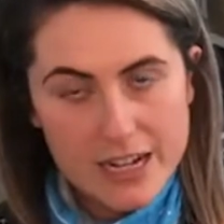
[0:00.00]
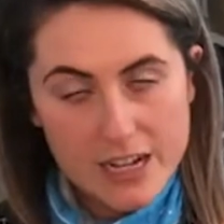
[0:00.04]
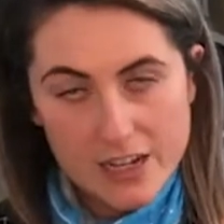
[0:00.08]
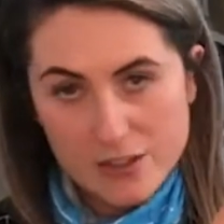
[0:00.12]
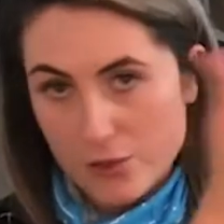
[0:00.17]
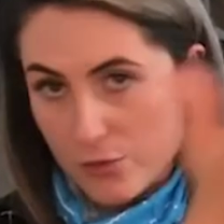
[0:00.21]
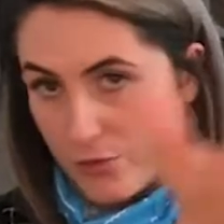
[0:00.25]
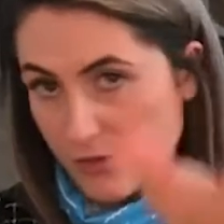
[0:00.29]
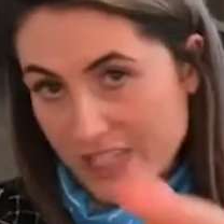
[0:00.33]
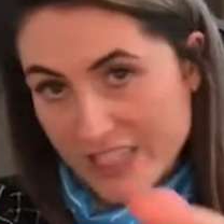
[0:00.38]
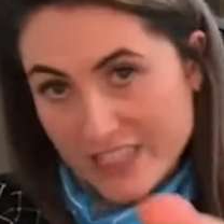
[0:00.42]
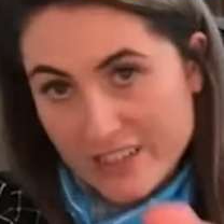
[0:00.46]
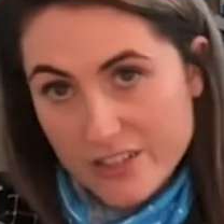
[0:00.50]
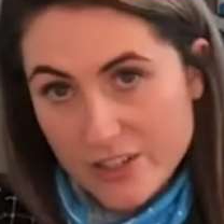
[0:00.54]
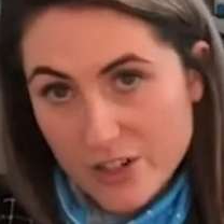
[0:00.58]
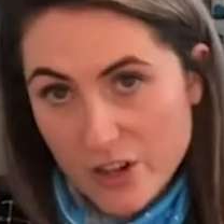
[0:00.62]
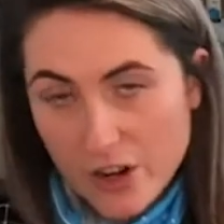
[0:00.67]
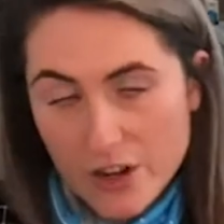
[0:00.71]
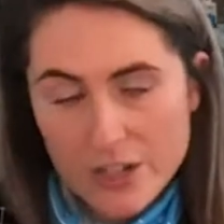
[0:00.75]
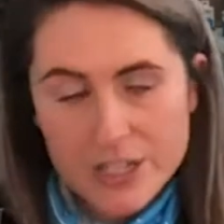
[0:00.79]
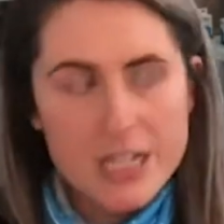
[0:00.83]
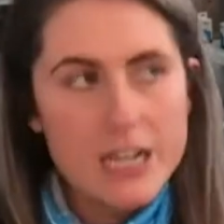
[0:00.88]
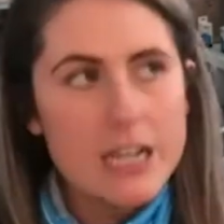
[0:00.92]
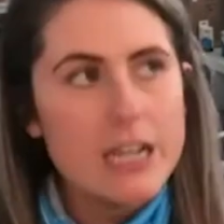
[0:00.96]
I don't need to
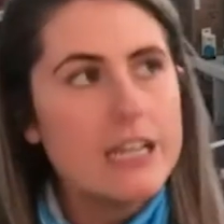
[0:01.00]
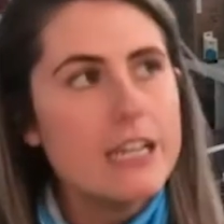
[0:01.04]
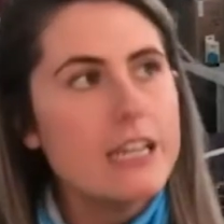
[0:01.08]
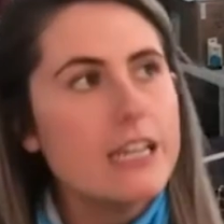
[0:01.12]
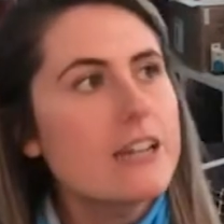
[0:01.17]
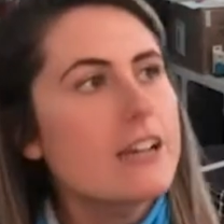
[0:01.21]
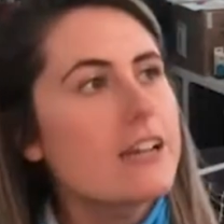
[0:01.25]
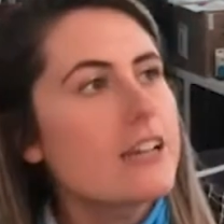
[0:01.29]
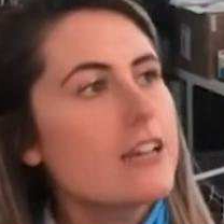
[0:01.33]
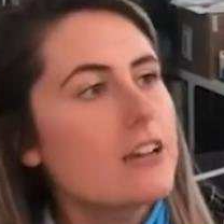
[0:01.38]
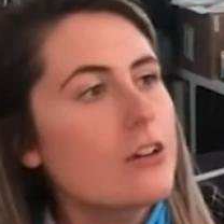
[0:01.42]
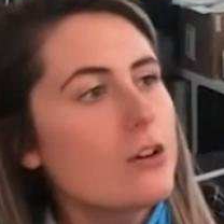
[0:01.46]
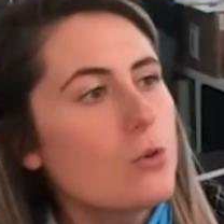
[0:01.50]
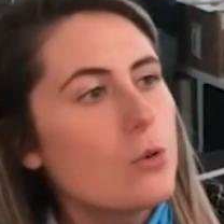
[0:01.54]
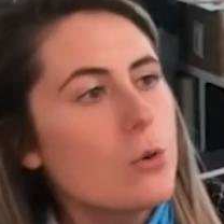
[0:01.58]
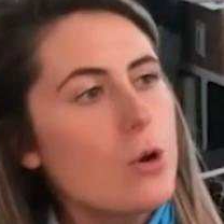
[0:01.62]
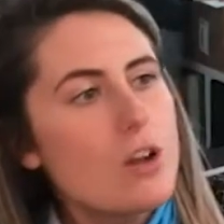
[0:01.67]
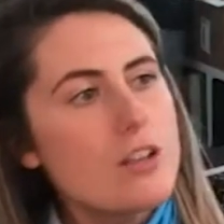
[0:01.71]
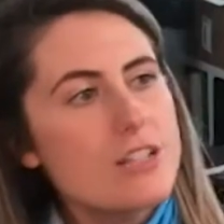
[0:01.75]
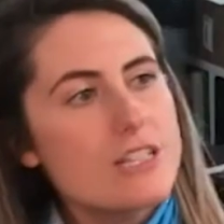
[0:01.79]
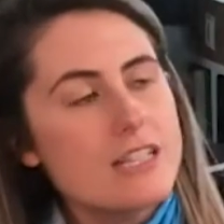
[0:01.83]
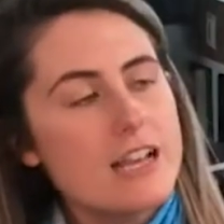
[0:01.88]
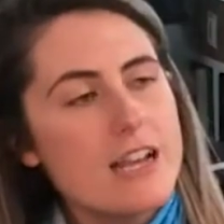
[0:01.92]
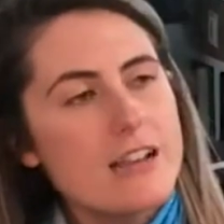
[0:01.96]
charge it again, I can go
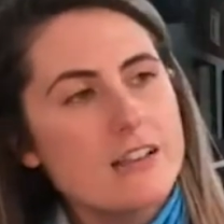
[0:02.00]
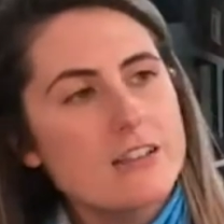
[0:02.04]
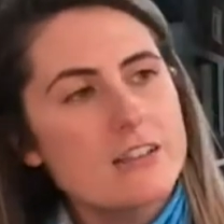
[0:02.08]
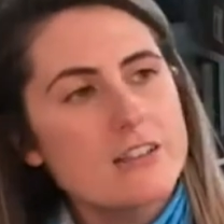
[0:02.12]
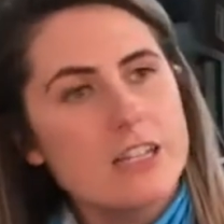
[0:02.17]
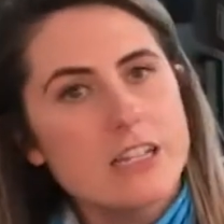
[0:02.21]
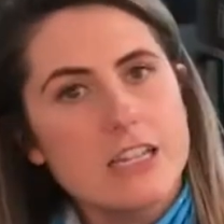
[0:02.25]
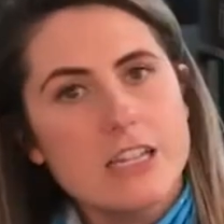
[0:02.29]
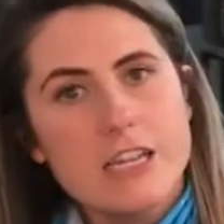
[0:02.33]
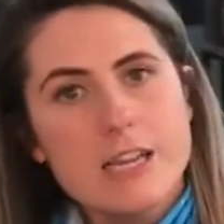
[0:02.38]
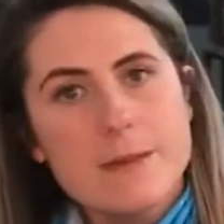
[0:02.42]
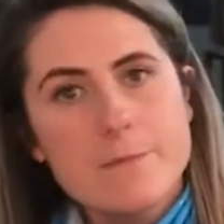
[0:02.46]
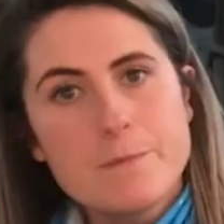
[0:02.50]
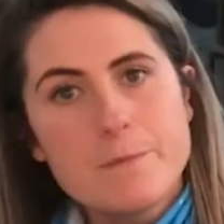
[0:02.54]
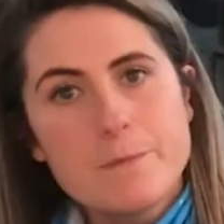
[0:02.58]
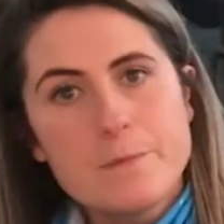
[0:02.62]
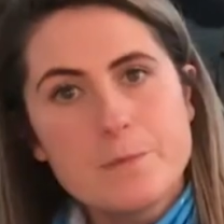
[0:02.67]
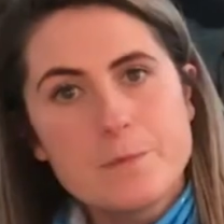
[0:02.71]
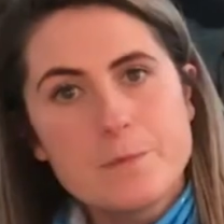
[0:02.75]
out cycling again.